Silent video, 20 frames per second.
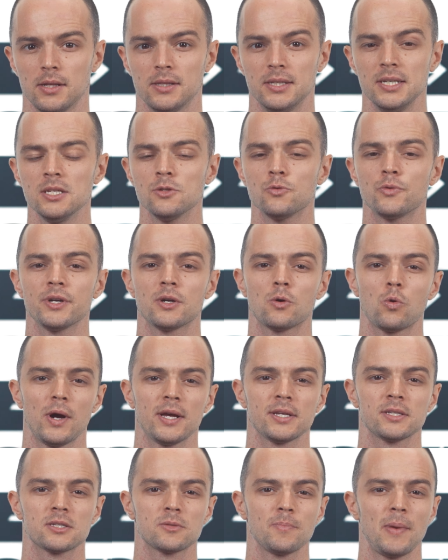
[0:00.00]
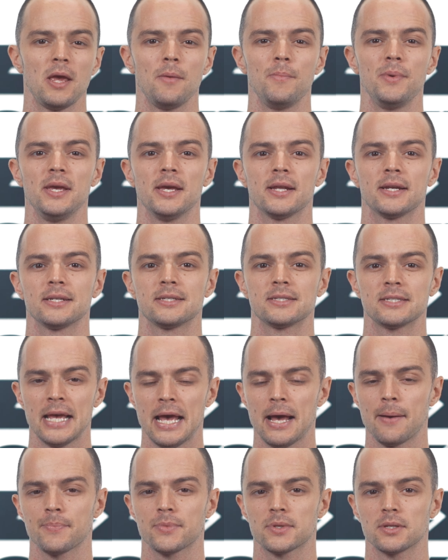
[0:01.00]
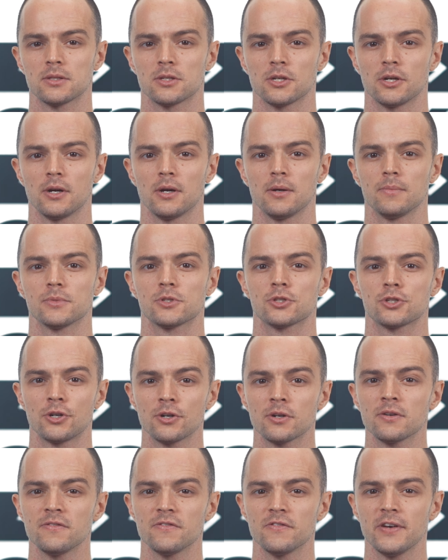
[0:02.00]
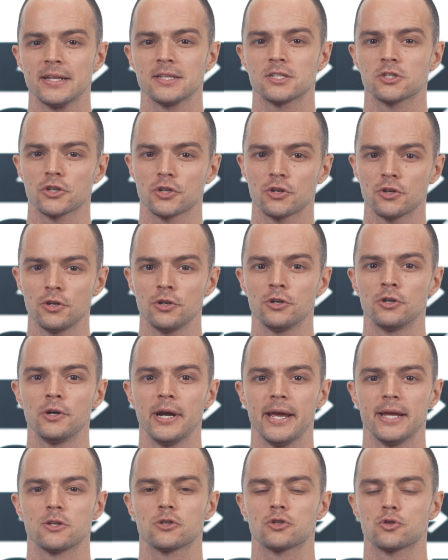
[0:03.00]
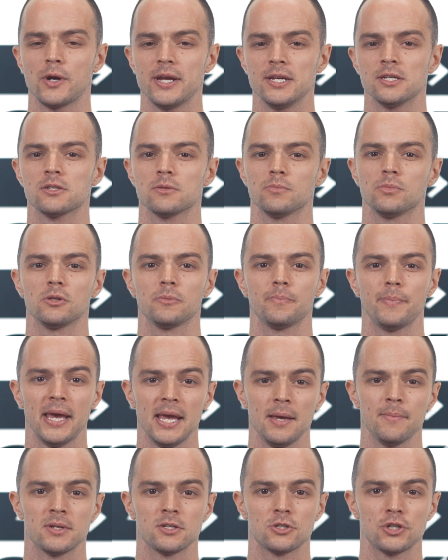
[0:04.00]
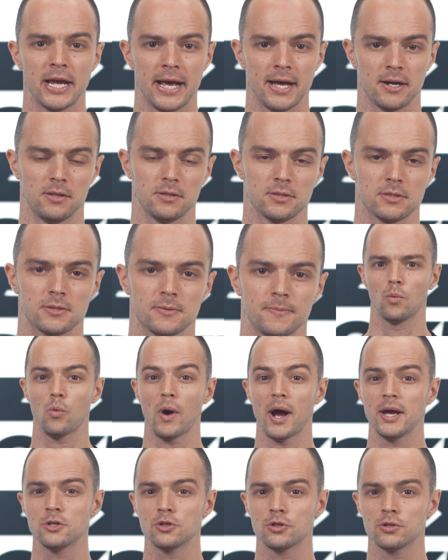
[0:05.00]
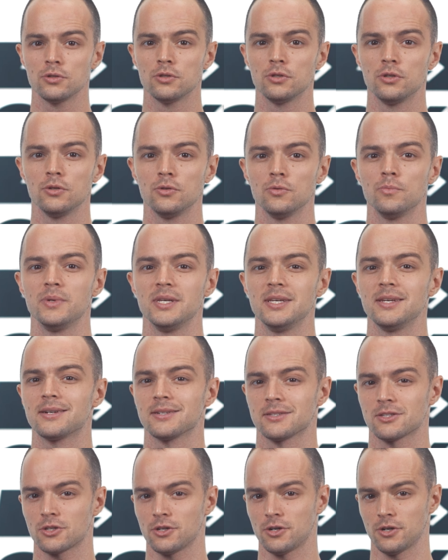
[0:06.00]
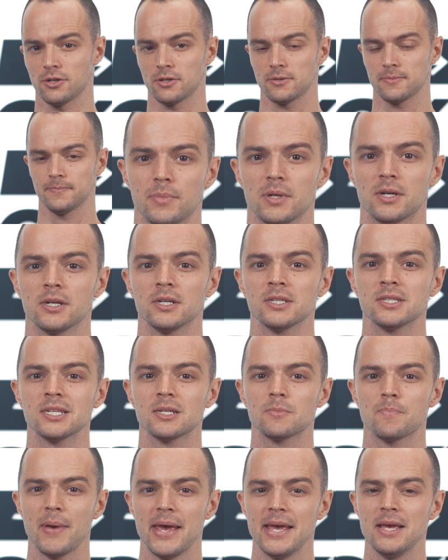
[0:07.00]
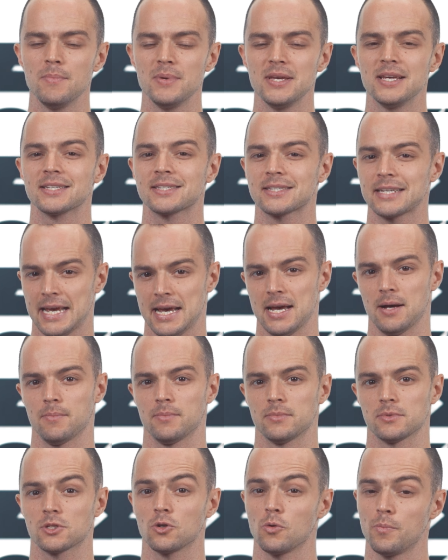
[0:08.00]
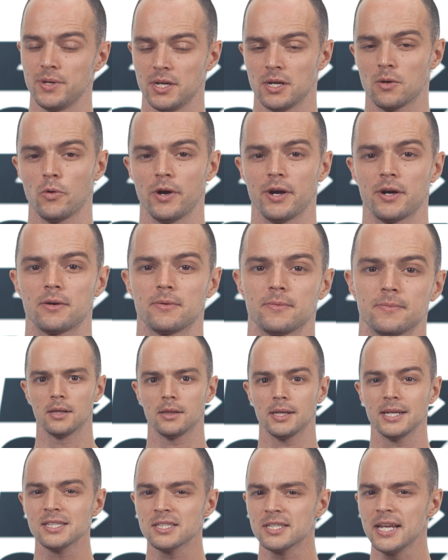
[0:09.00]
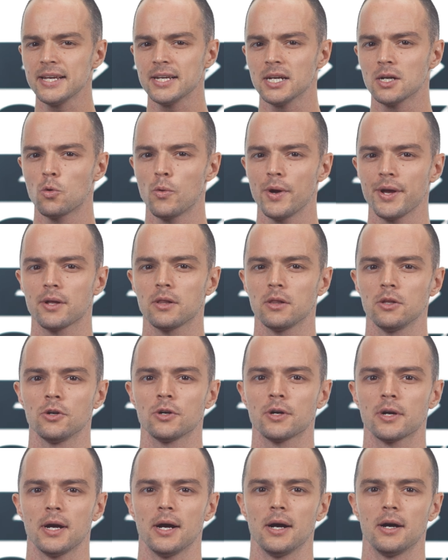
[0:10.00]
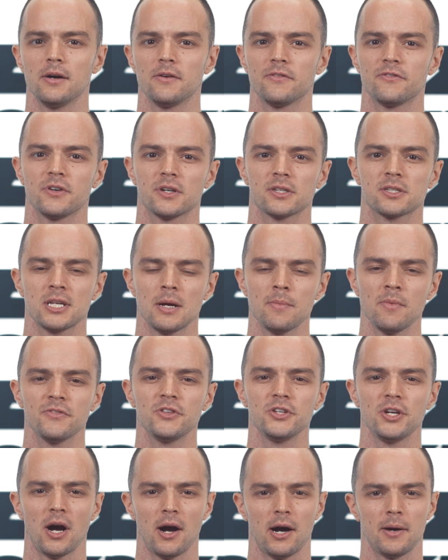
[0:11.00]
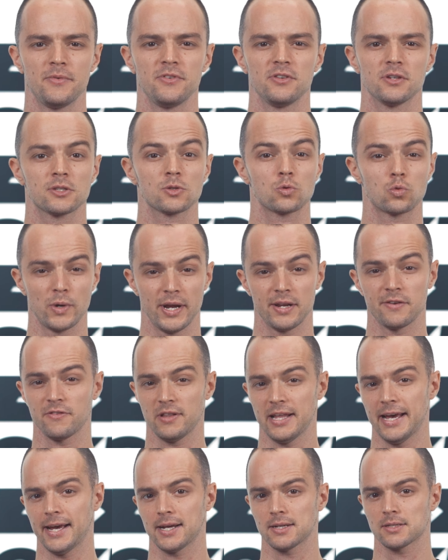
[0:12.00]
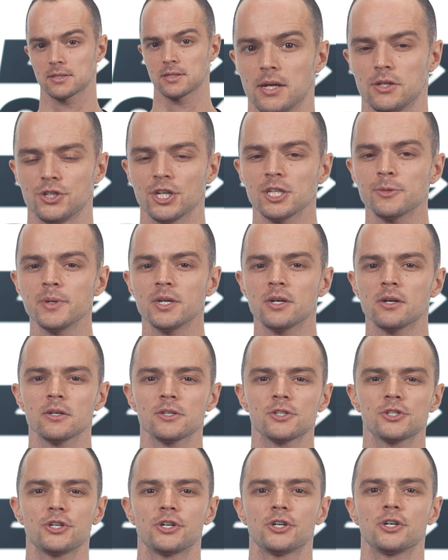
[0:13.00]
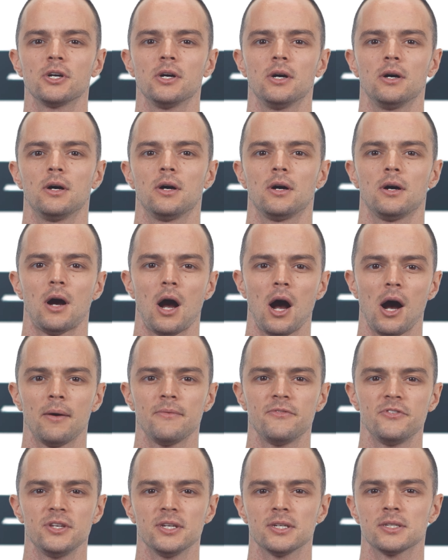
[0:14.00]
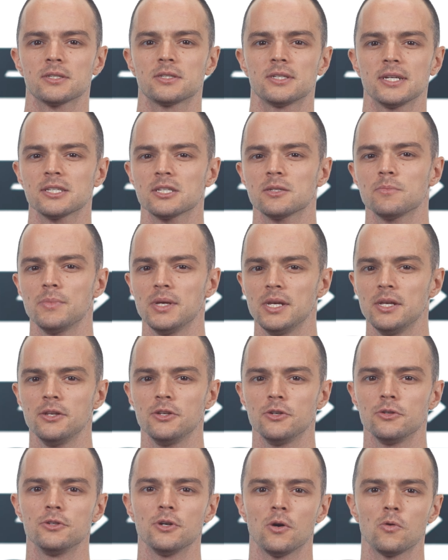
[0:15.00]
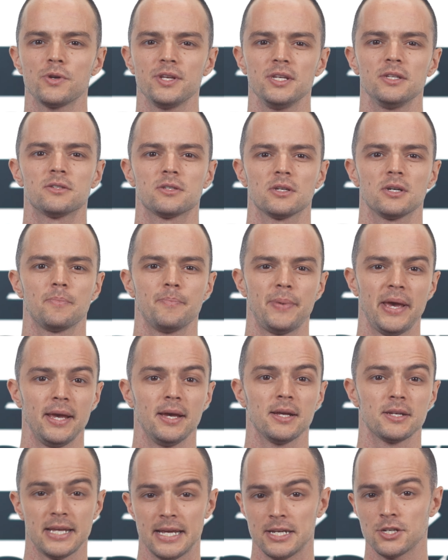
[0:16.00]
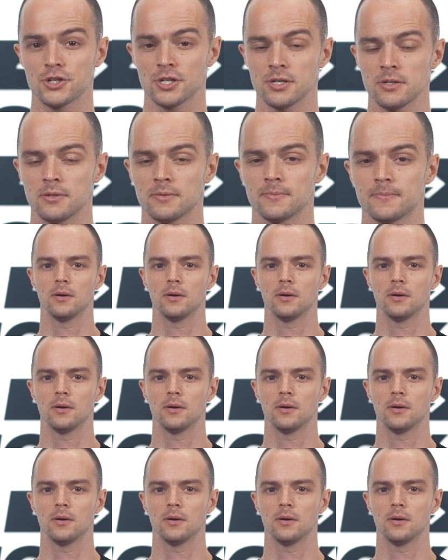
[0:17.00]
These requests may be an attempt to circumvent secure and traceable payment channels. Why should you be concerned? Because it may be a scam, so be aware. Let's take a quick look of uh, some of the obvious red flags. Just because they're uh, obvious doesn't mean you don't need to pay attention.